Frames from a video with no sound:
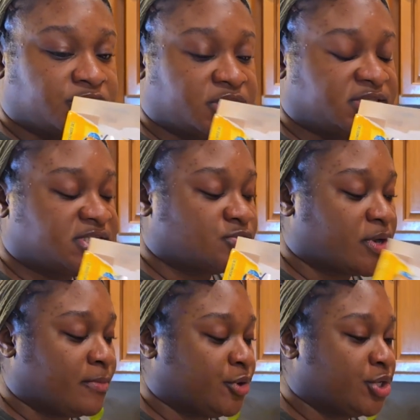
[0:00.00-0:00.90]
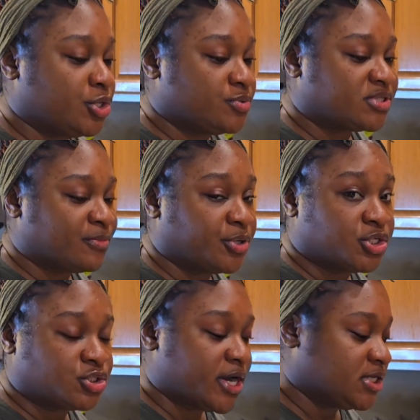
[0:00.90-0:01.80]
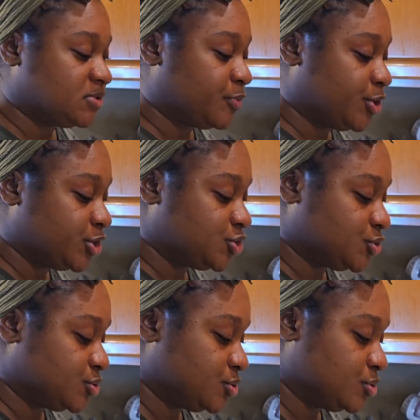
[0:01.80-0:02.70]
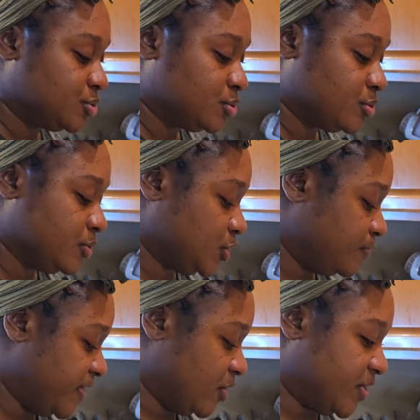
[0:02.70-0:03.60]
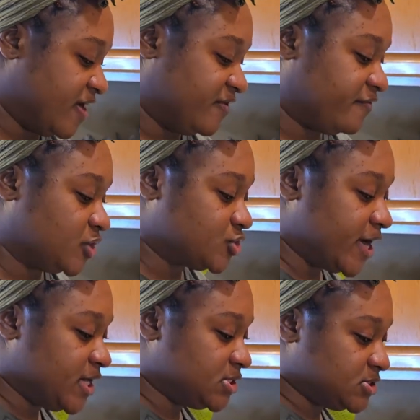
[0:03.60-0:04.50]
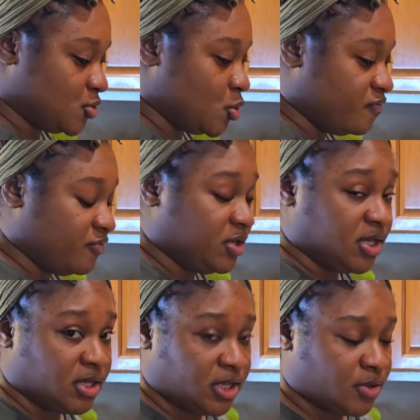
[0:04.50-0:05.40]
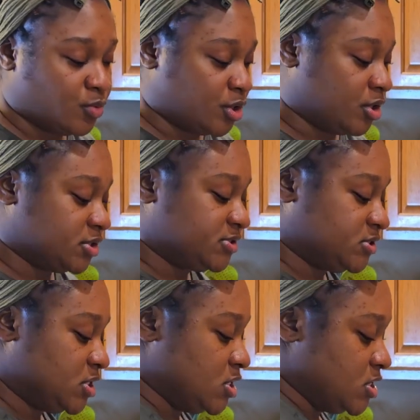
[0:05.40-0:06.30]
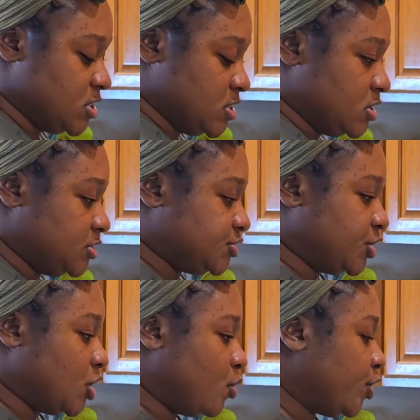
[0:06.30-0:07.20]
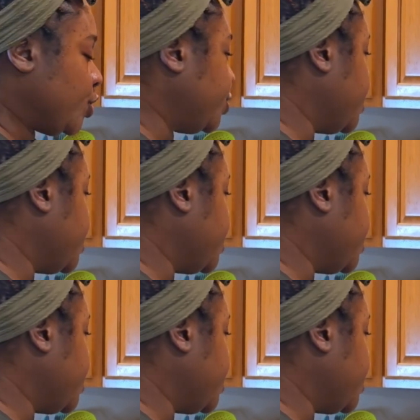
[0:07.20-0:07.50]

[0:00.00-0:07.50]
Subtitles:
So this is what I'm going to use. I'm going to try this butter to bake with. I've never tried it, so hopefully it works. So now we're